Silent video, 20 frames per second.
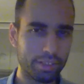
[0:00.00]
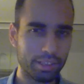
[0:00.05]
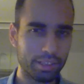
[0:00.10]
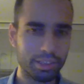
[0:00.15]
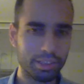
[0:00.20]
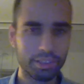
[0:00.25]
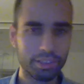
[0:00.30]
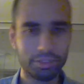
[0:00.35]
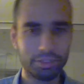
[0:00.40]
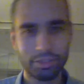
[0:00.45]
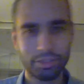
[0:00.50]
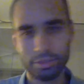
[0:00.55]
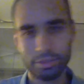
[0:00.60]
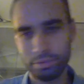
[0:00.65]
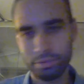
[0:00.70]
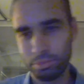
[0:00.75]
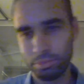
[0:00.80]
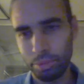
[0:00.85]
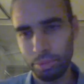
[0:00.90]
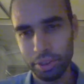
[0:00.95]
and just
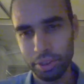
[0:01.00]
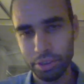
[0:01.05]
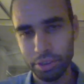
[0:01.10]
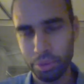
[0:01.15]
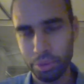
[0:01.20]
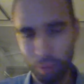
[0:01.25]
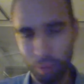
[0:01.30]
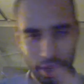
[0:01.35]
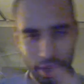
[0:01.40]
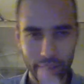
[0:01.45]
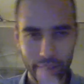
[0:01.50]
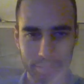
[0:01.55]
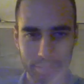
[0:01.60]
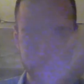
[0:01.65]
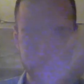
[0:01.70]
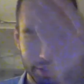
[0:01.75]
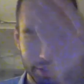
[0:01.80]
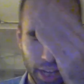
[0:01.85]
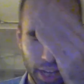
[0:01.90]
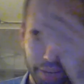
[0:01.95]
whittle away
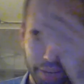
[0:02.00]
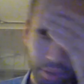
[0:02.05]
his time